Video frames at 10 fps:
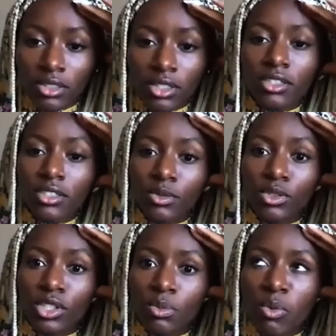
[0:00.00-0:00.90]
Just
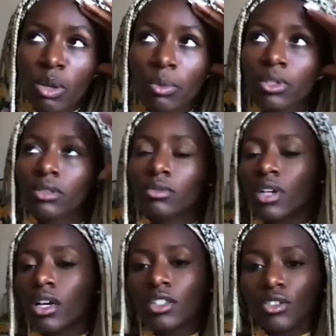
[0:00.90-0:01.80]
for people to
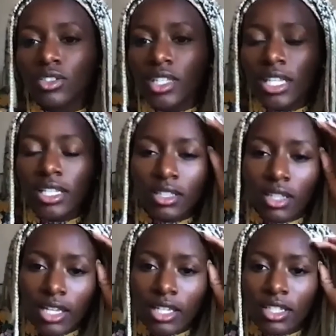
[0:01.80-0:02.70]
understand that
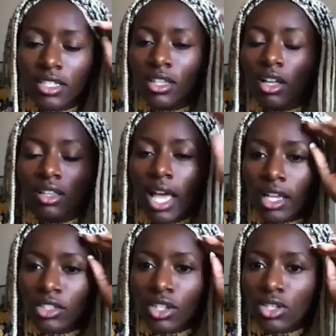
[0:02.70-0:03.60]
like it doesn't look
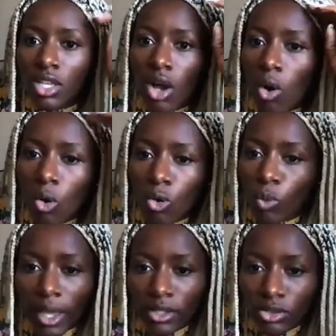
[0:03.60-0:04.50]
like just like an old
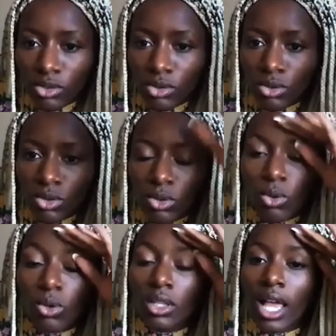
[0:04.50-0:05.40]
white dude,
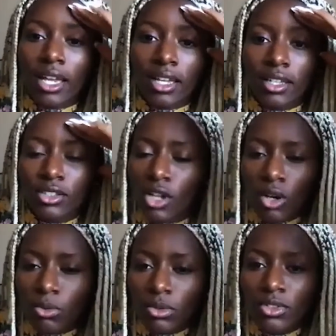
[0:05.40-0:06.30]
or like,
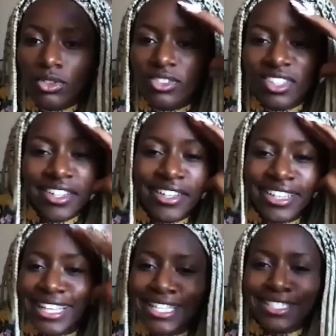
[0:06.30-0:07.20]

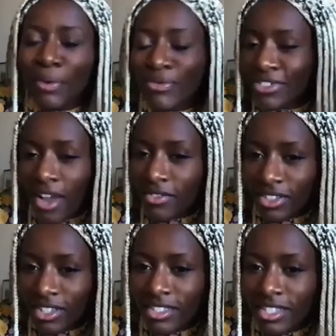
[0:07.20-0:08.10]
like that's not what
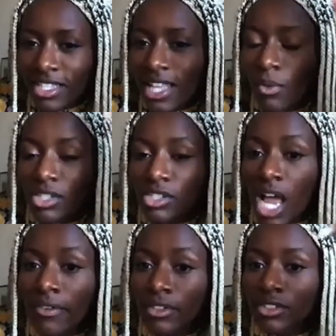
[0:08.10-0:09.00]
photography is. That's not what it should
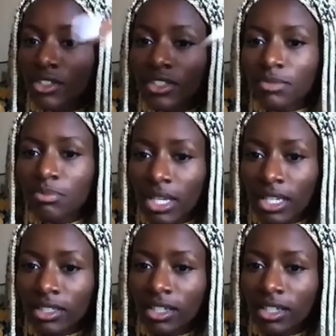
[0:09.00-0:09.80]
ever just been.